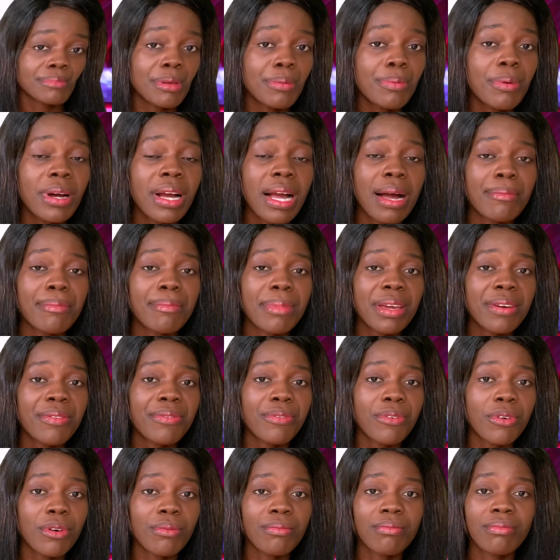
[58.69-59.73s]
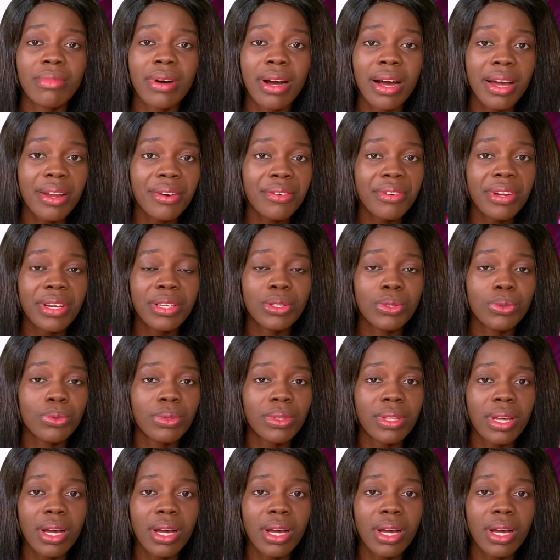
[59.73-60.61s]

People can make from $100 to